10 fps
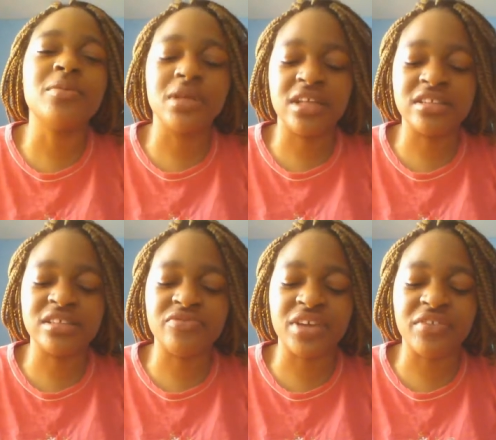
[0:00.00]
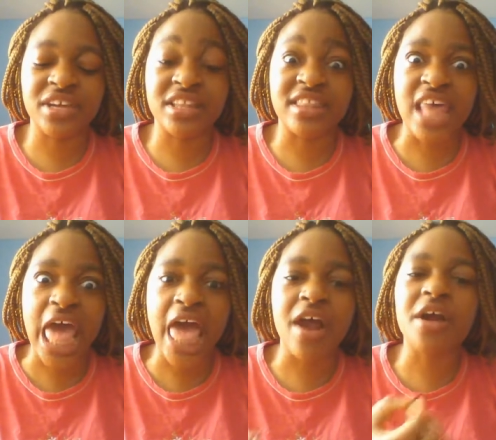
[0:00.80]
because it's very
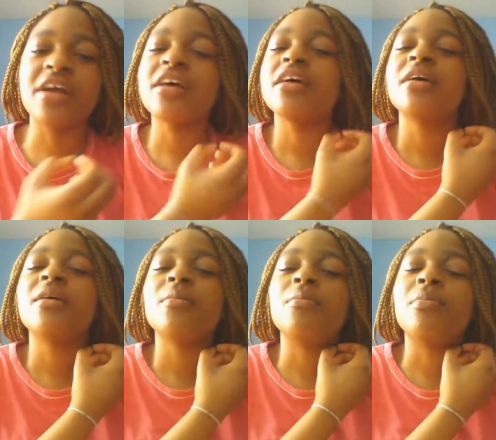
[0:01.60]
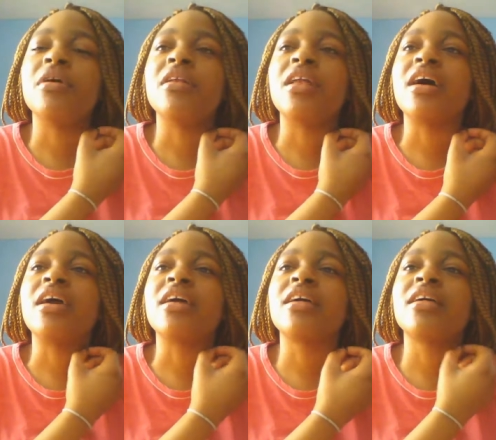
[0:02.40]
there, but like